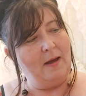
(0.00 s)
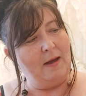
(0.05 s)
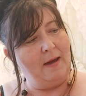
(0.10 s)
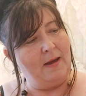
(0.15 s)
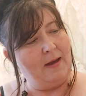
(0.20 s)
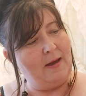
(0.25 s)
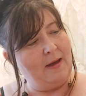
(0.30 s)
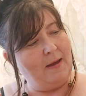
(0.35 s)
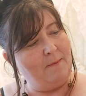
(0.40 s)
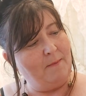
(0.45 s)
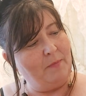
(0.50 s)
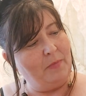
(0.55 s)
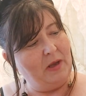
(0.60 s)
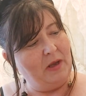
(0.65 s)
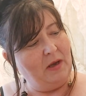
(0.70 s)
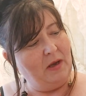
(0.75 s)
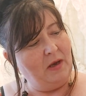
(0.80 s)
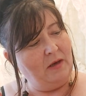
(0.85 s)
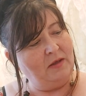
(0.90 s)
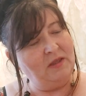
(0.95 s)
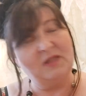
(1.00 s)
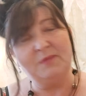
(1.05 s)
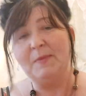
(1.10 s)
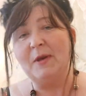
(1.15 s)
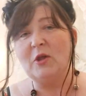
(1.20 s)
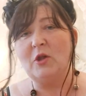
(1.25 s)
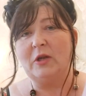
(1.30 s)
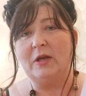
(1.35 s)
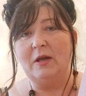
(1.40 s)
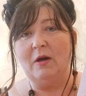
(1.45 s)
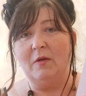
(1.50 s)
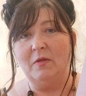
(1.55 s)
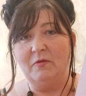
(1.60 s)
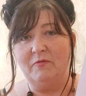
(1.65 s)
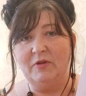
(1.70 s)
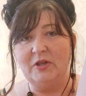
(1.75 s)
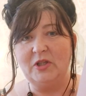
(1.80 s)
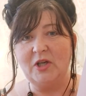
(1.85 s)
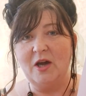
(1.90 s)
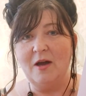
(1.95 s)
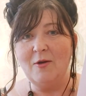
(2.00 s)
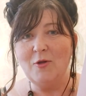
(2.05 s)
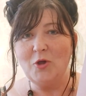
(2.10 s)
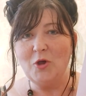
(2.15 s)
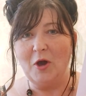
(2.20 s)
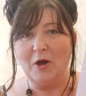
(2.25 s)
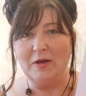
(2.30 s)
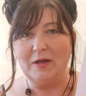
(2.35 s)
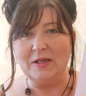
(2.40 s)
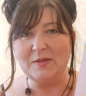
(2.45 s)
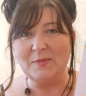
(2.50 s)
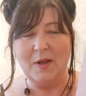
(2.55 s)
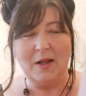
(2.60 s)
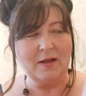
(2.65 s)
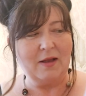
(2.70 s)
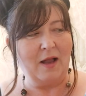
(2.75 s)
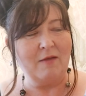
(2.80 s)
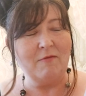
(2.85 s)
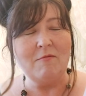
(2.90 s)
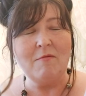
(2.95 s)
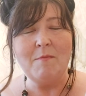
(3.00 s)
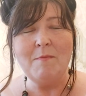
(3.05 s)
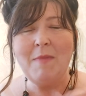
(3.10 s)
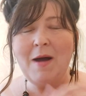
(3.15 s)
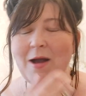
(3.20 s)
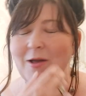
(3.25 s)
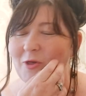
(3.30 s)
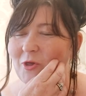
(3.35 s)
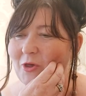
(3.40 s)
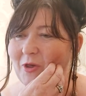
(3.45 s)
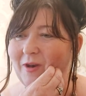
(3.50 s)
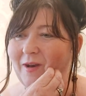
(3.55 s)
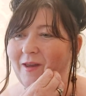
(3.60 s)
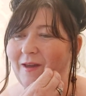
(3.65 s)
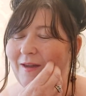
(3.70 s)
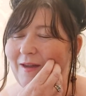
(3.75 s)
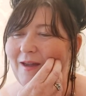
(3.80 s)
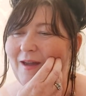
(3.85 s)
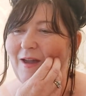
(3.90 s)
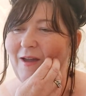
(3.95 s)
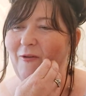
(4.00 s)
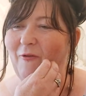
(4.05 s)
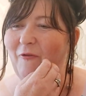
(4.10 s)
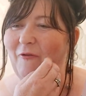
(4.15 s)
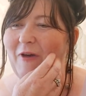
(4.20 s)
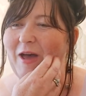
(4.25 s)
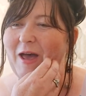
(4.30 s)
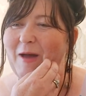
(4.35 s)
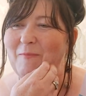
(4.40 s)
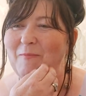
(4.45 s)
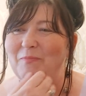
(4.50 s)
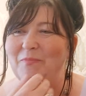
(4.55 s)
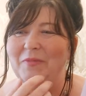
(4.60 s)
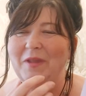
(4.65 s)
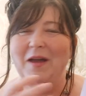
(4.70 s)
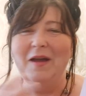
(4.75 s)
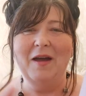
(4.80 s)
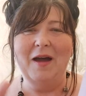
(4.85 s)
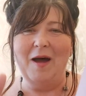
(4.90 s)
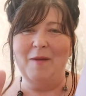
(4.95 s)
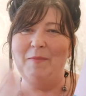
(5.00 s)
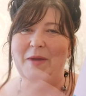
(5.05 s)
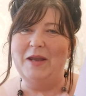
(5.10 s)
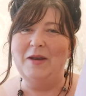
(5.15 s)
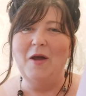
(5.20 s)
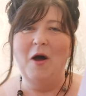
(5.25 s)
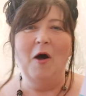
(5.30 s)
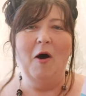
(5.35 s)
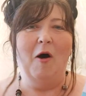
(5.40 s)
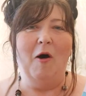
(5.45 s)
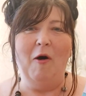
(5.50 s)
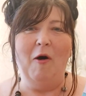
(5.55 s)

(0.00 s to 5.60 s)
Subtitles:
And especially on the return journey as well. Can you imagine if I mean,